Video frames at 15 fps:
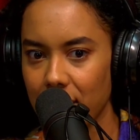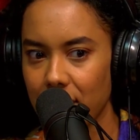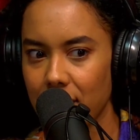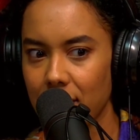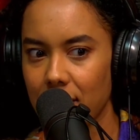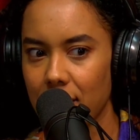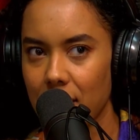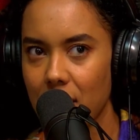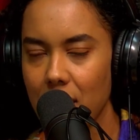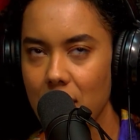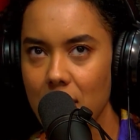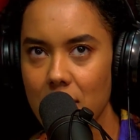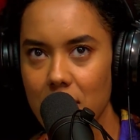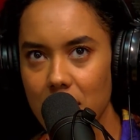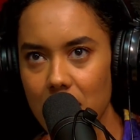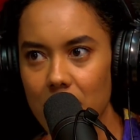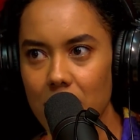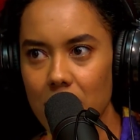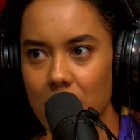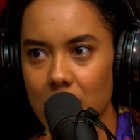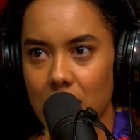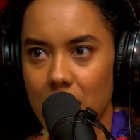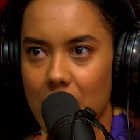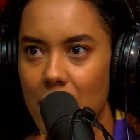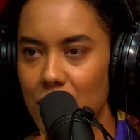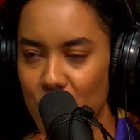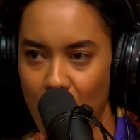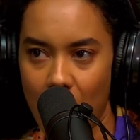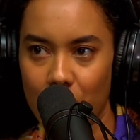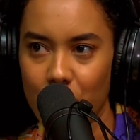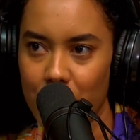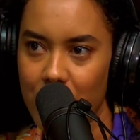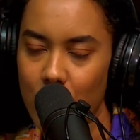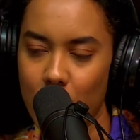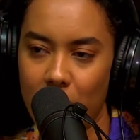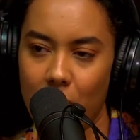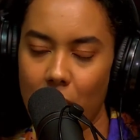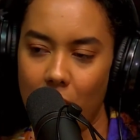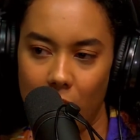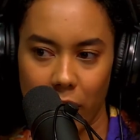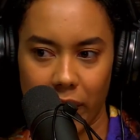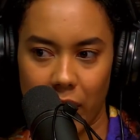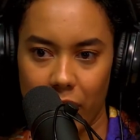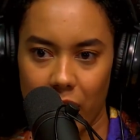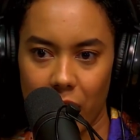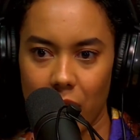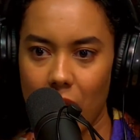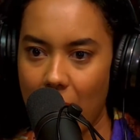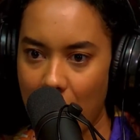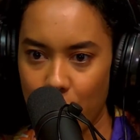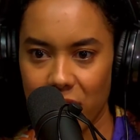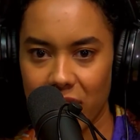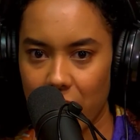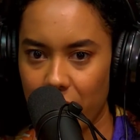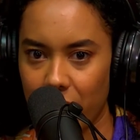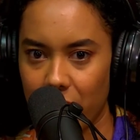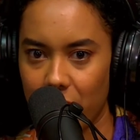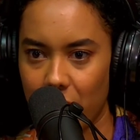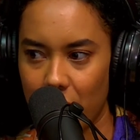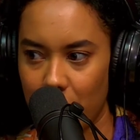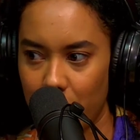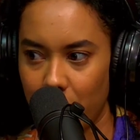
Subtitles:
This is a doctrine that we are all given. I was given it